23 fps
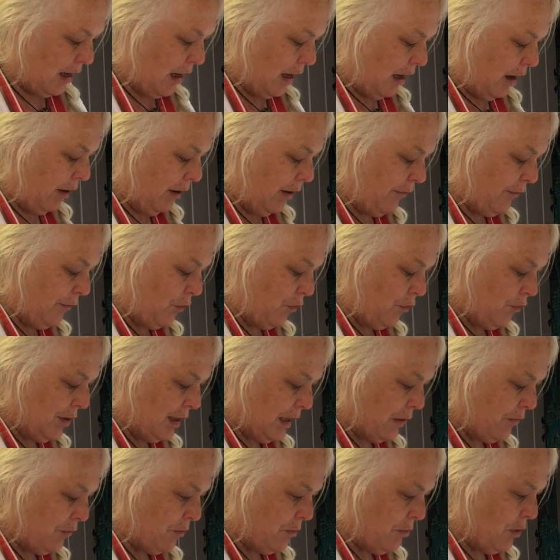I've
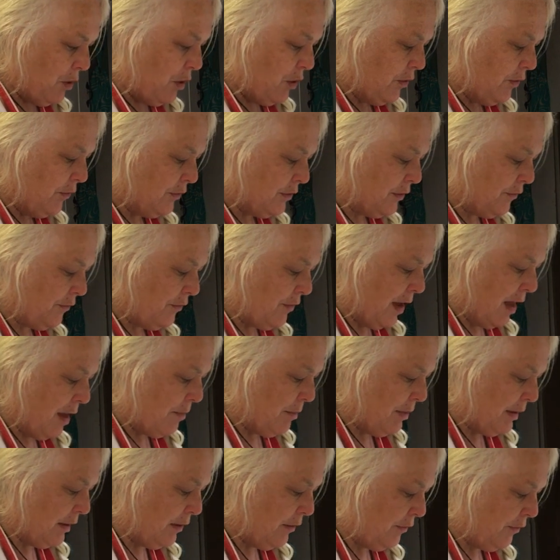already removed a fair
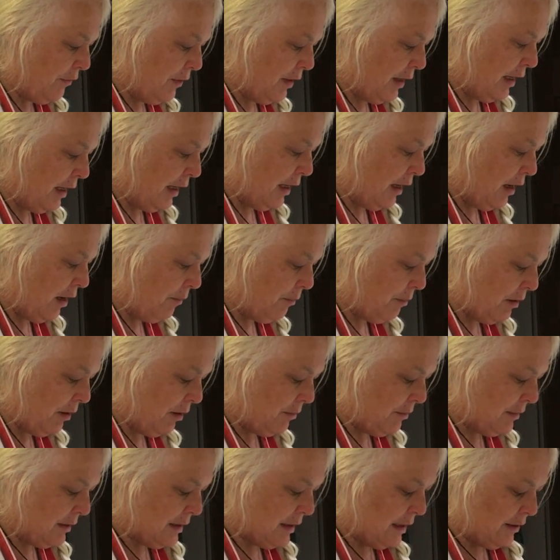bit of the plant
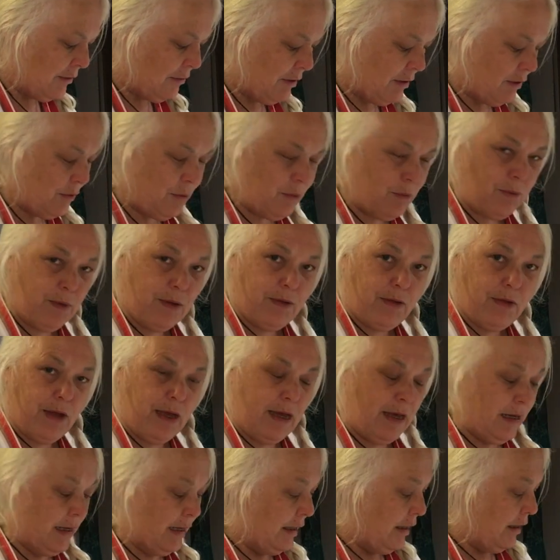material with
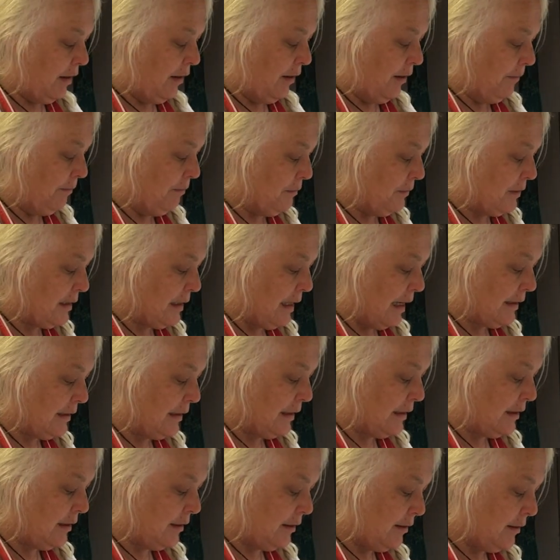a slatted
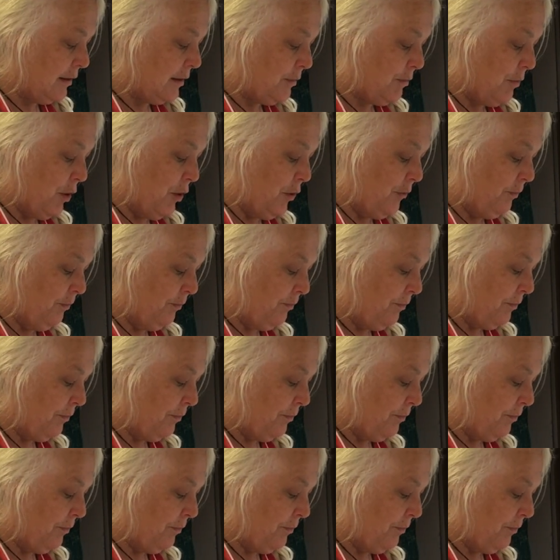spoon,